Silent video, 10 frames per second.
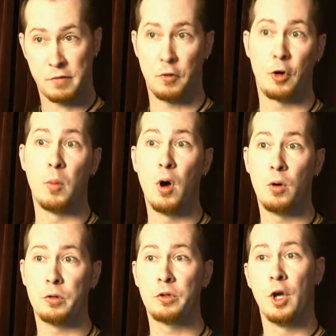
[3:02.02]
for a
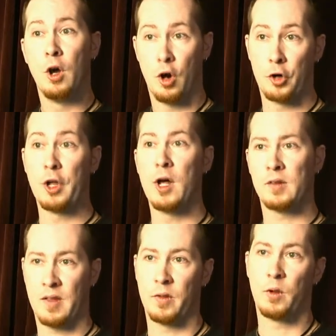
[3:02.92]
mode or
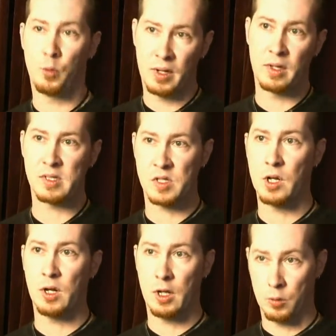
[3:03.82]
not, and
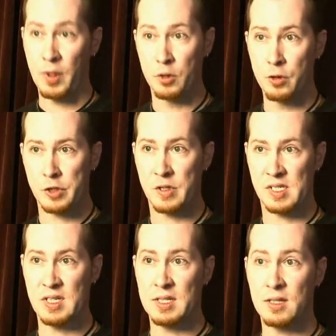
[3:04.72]
when you
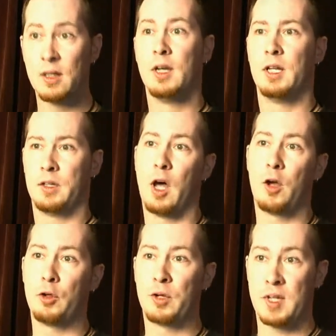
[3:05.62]
succeeded, now
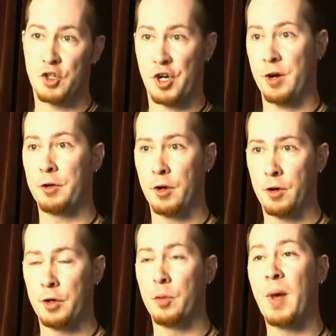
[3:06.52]
you can share
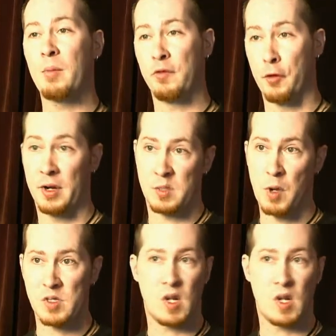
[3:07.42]
your map for Xbox